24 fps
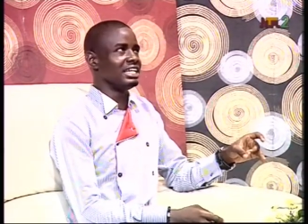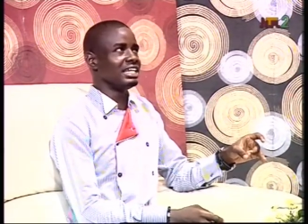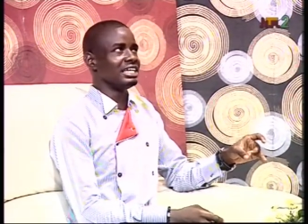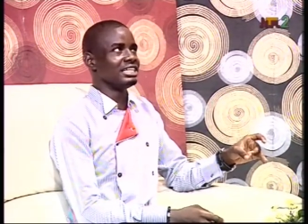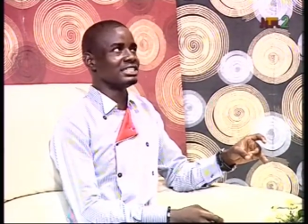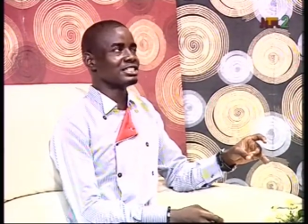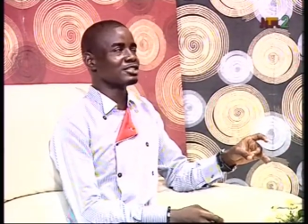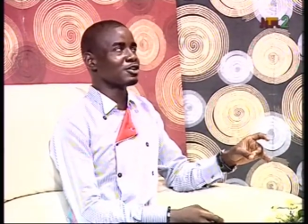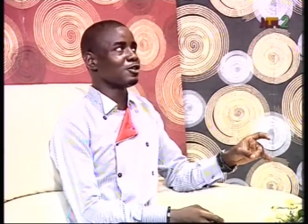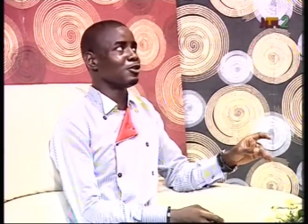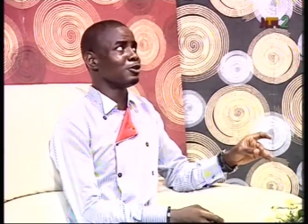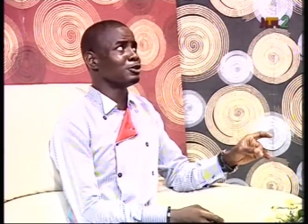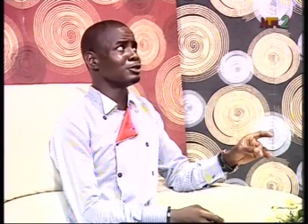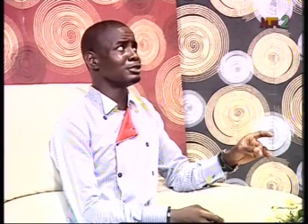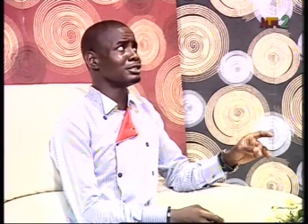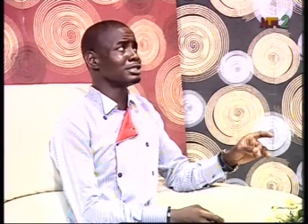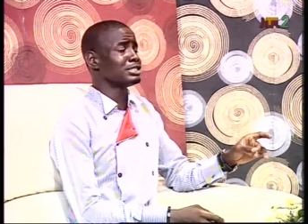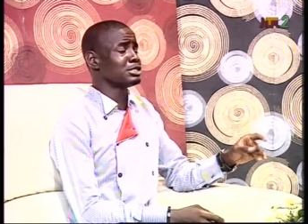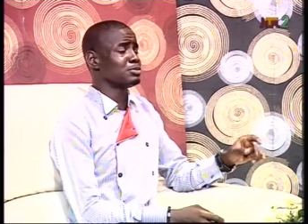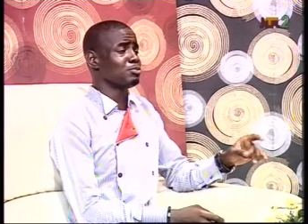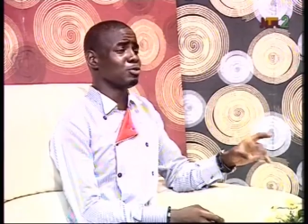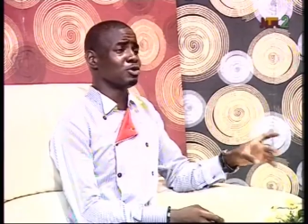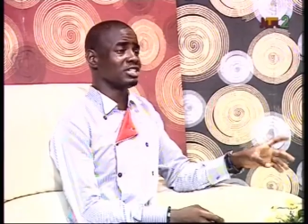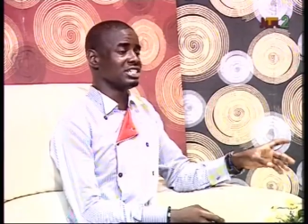It's called
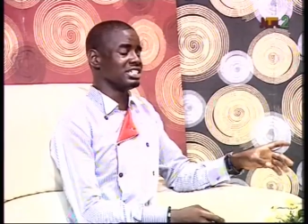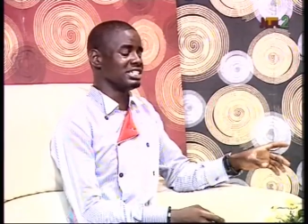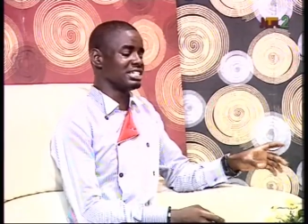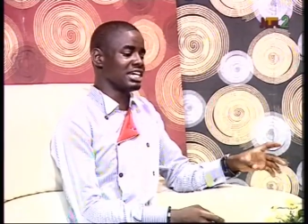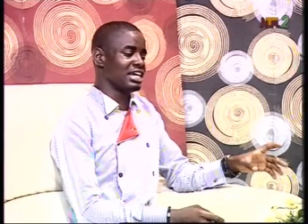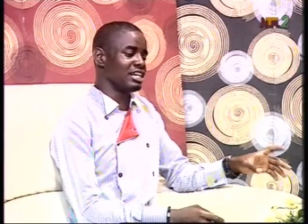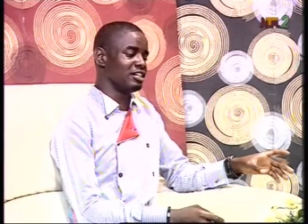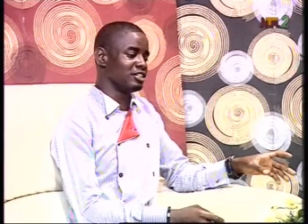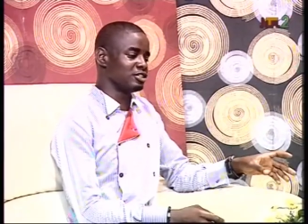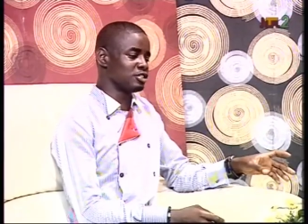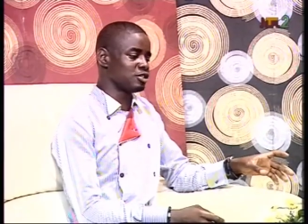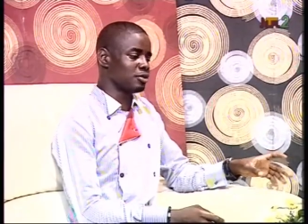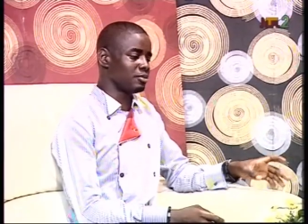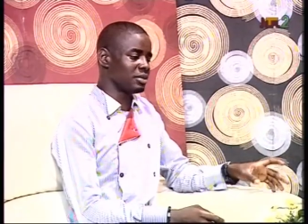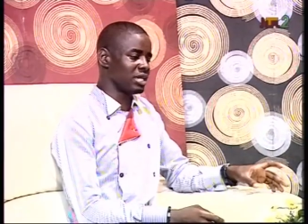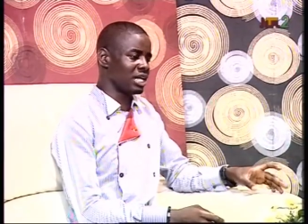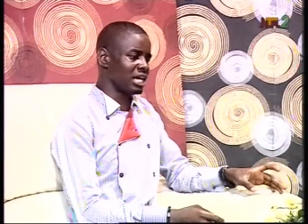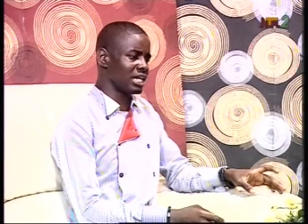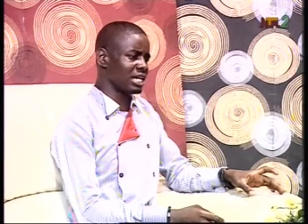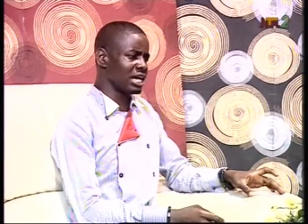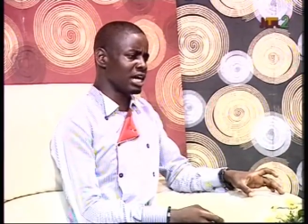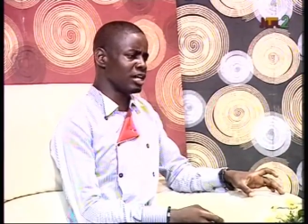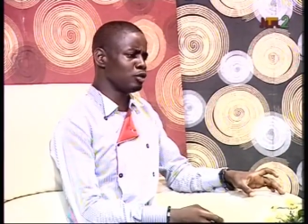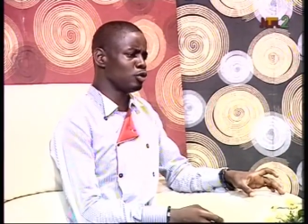smoke design or something like that.